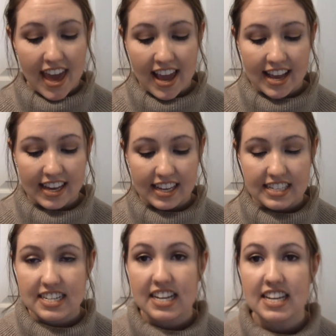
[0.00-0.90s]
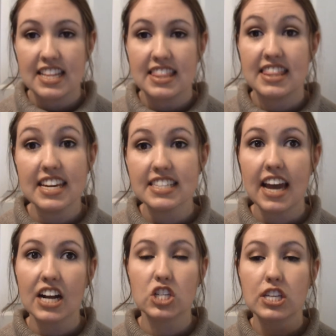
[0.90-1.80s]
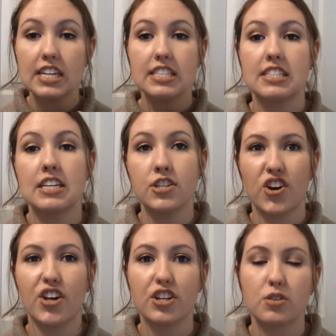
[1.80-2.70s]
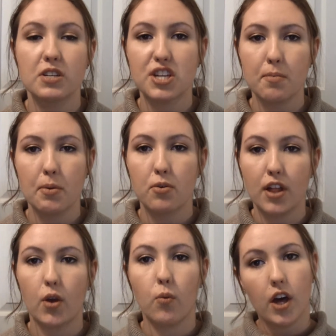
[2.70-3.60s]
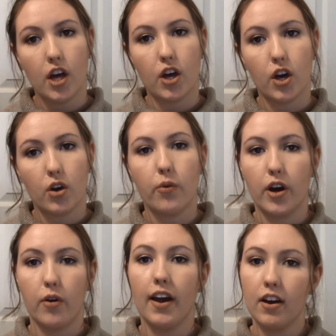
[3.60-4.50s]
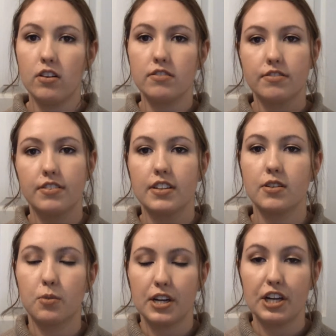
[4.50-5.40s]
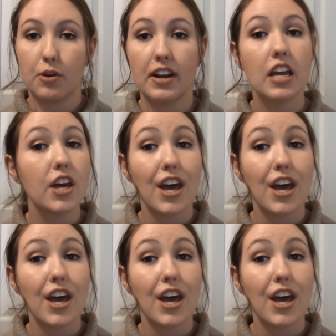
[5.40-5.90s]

and this actually is $10, which some people were like, whoa, e.l.f., what are you doing?